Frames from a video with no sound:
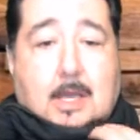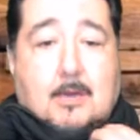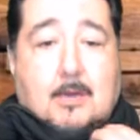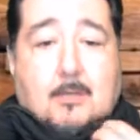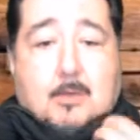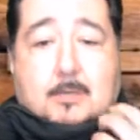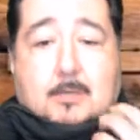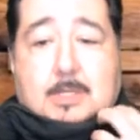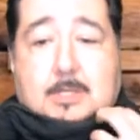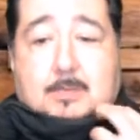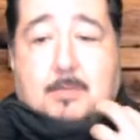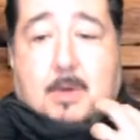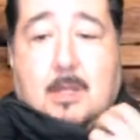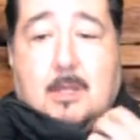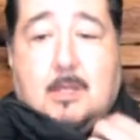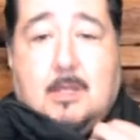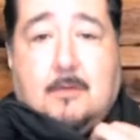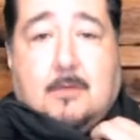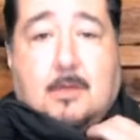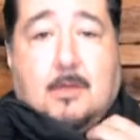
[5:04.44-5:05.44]
would be small
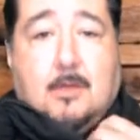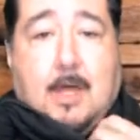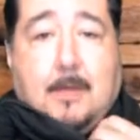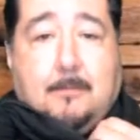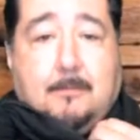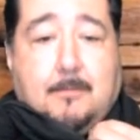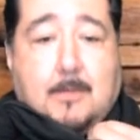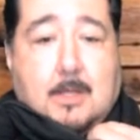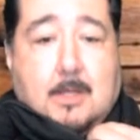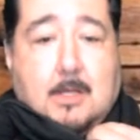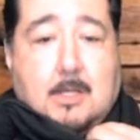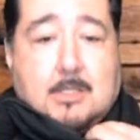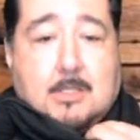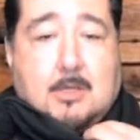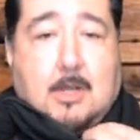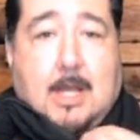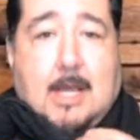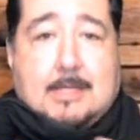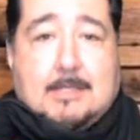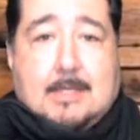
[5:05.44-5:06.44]
enough to do that. So
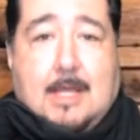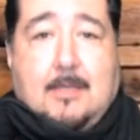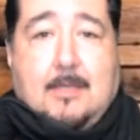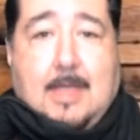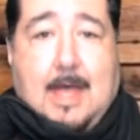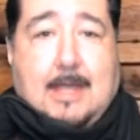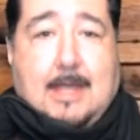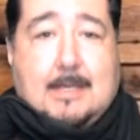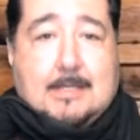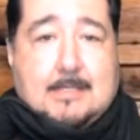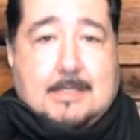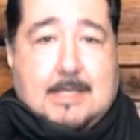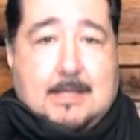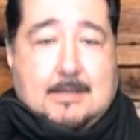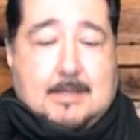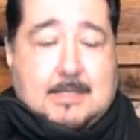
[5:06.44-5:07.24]
guys, that is it.